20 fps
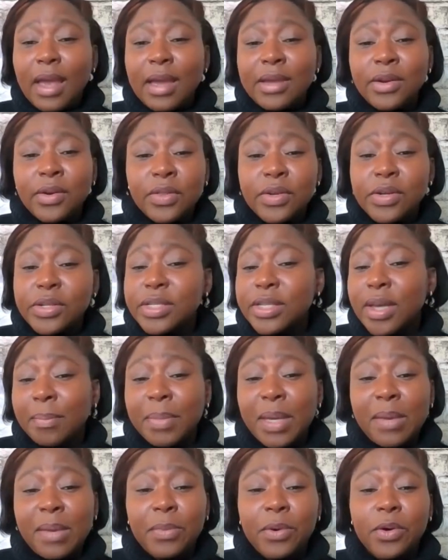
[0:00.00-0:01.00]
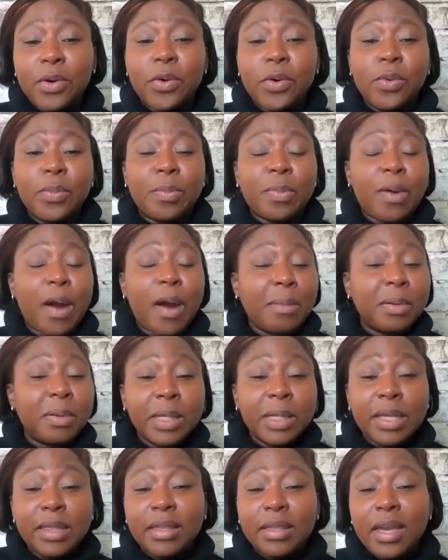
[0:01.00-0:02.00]
I know there are some people who
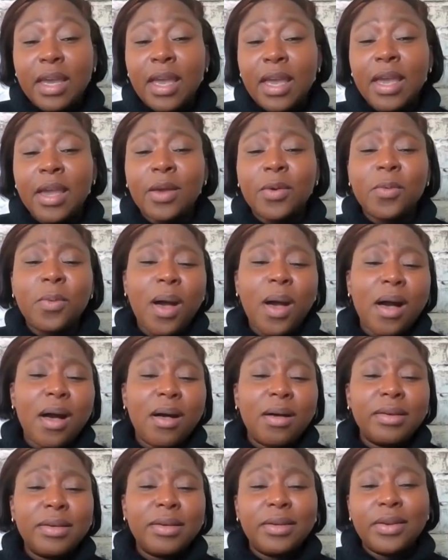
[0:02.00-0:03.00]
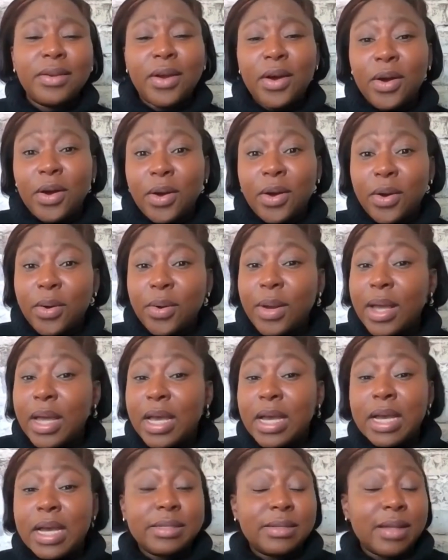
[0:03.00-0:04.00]
probably think, well,
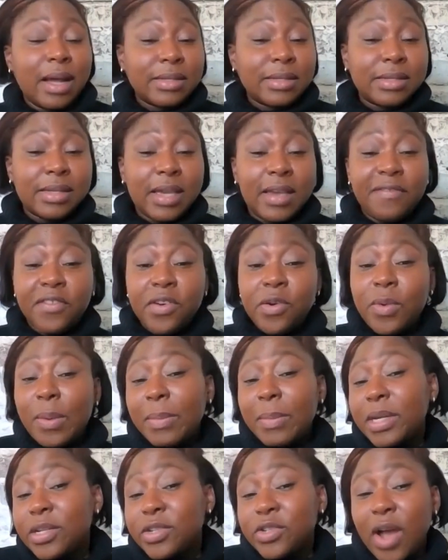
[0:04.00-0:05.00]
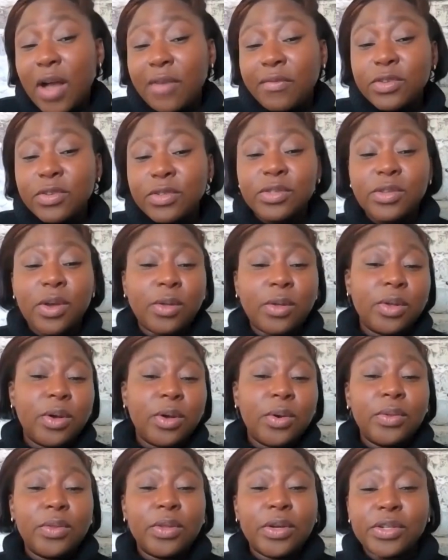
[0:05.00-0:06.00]
it's not safe for women to travel
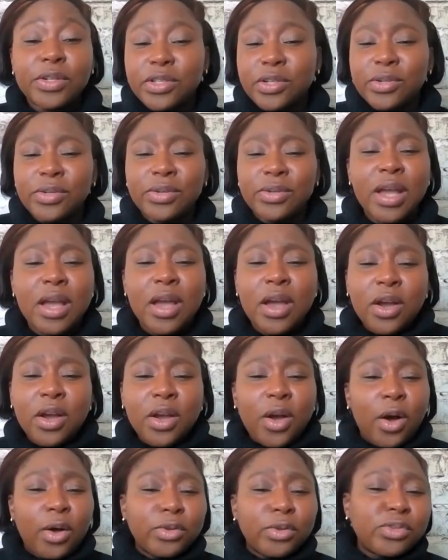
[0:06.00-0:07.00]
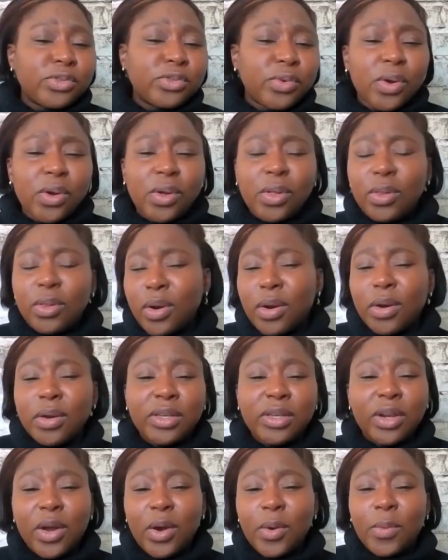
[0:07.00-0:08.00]
solo. There are certain cultural or,
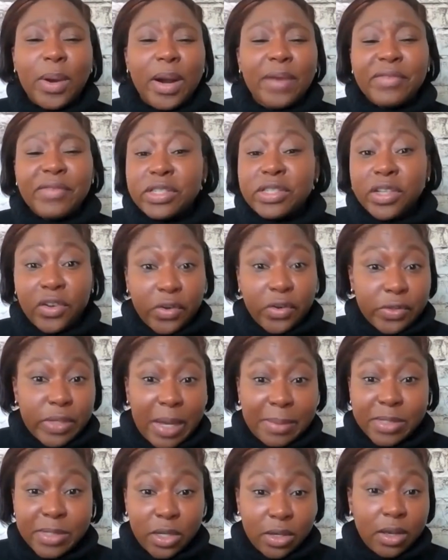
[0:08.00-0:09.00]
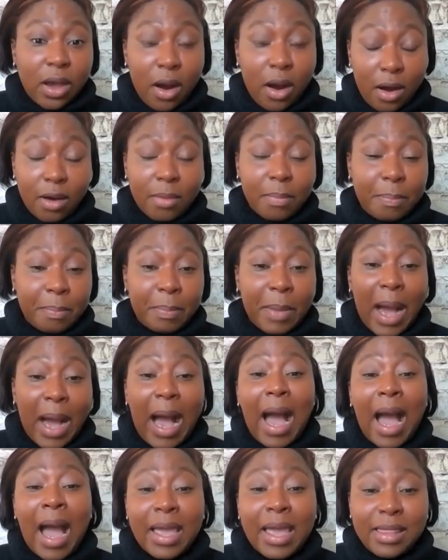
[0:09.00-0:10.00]
whatever stereotypes that are
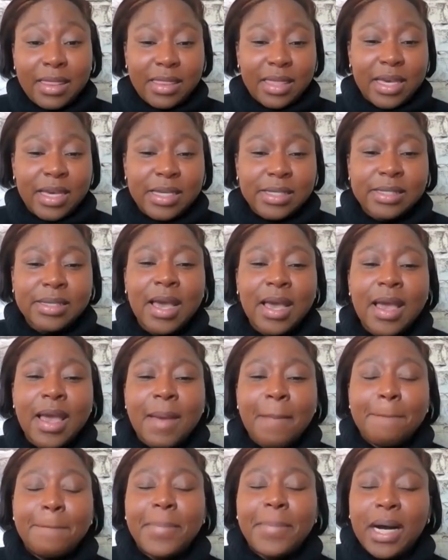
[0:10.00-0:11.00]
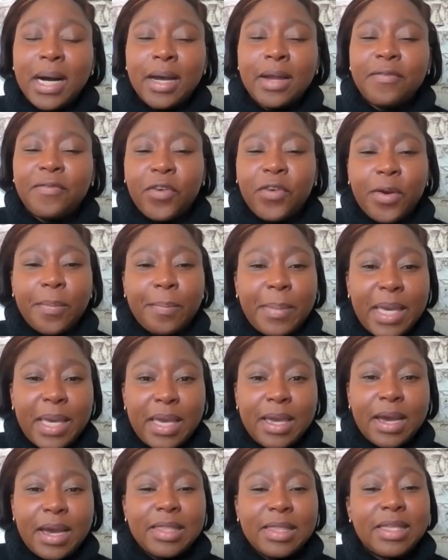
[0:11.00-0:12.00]
behind this. But for
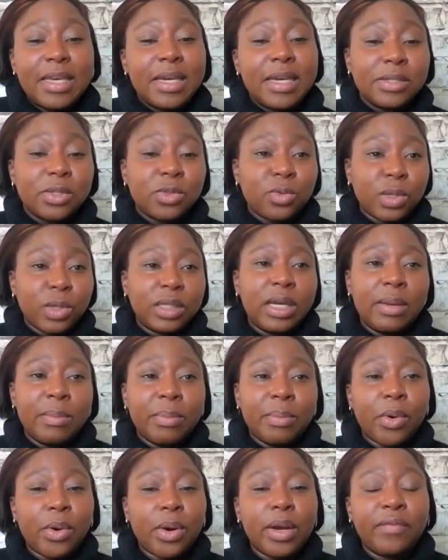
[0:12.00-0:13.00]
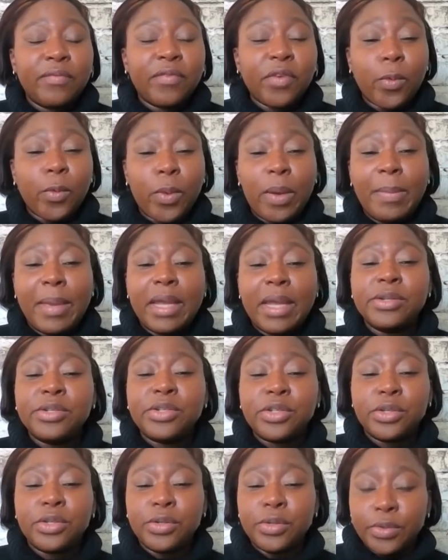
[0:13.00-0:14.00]
me, I think it's really important for women
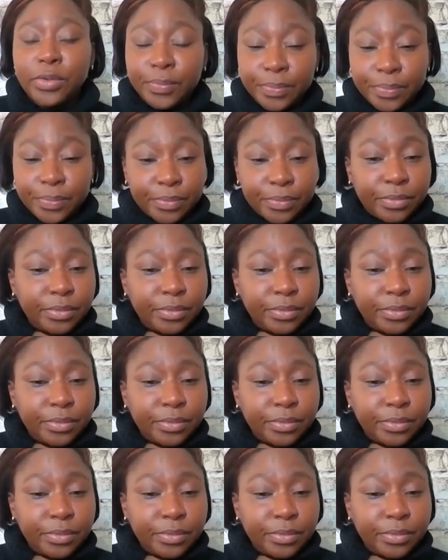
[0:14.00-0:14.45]
to